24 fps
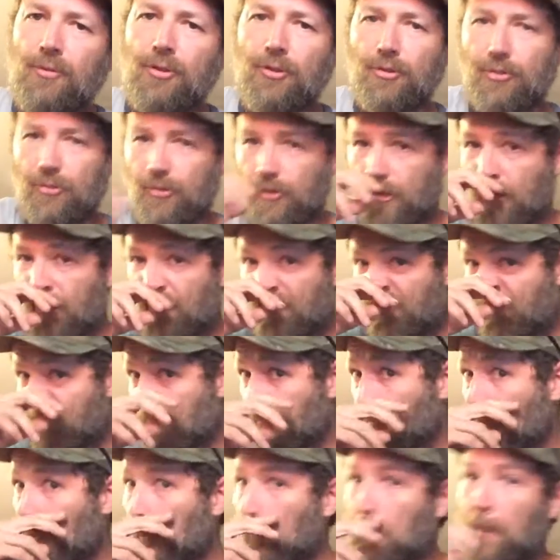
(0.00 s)
There's your F.
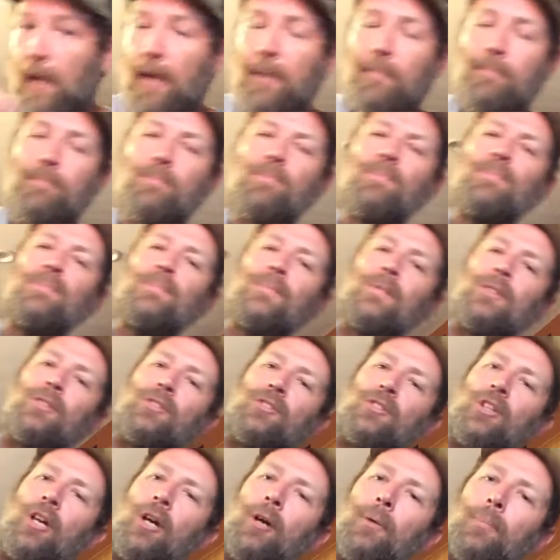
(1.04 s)
Okay.
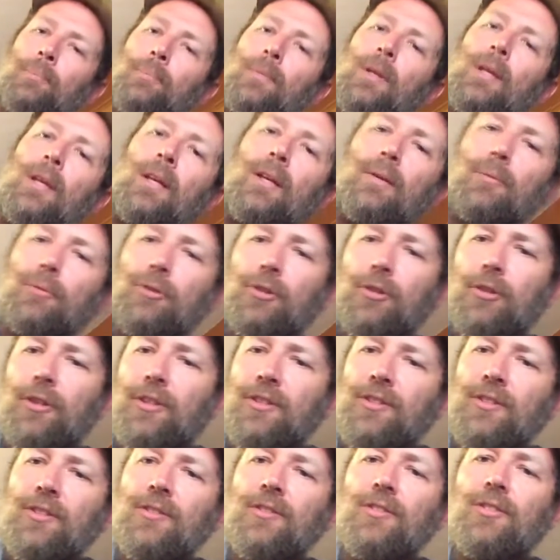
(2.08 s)
So when you
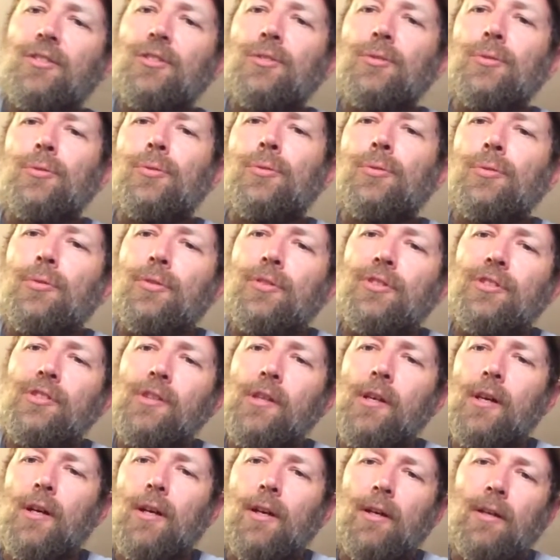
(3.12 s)
listen to the
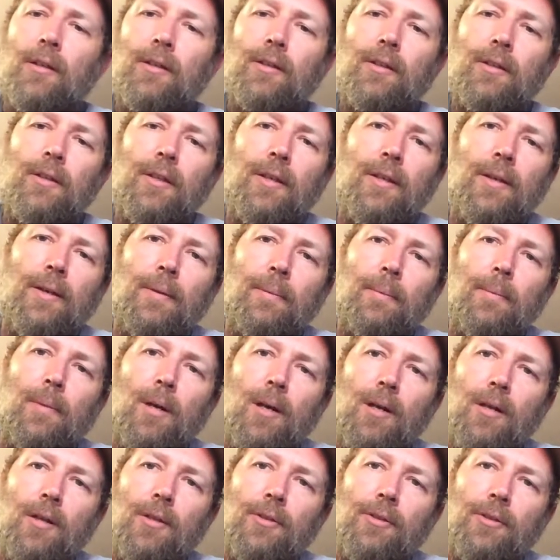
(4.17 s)
song,
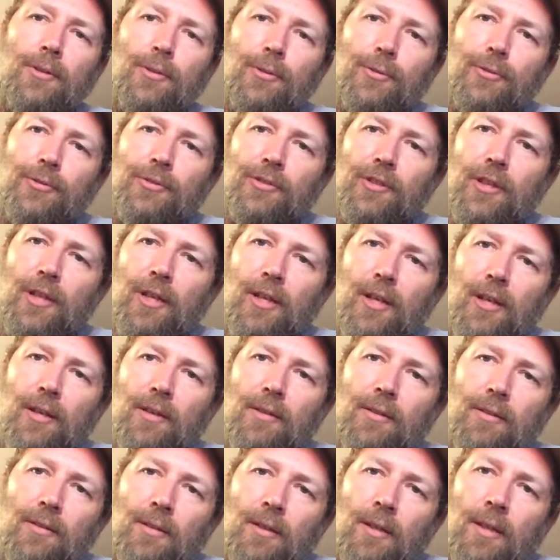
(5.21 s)
all
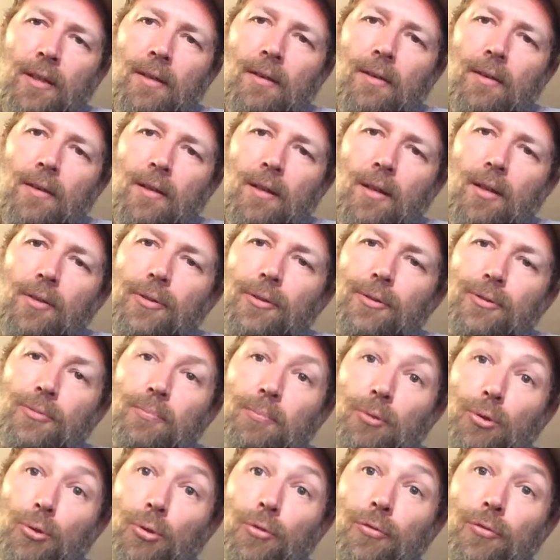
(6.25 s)
those
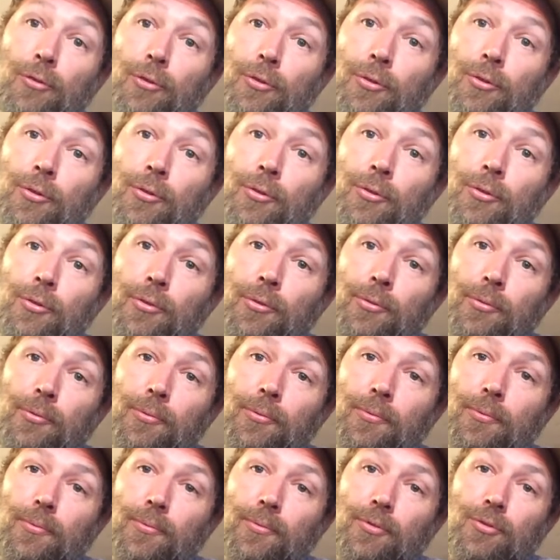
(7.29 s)

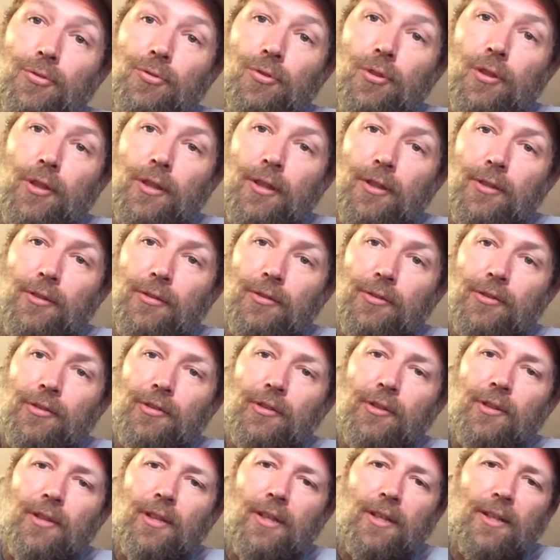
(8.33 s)
beautiful strings,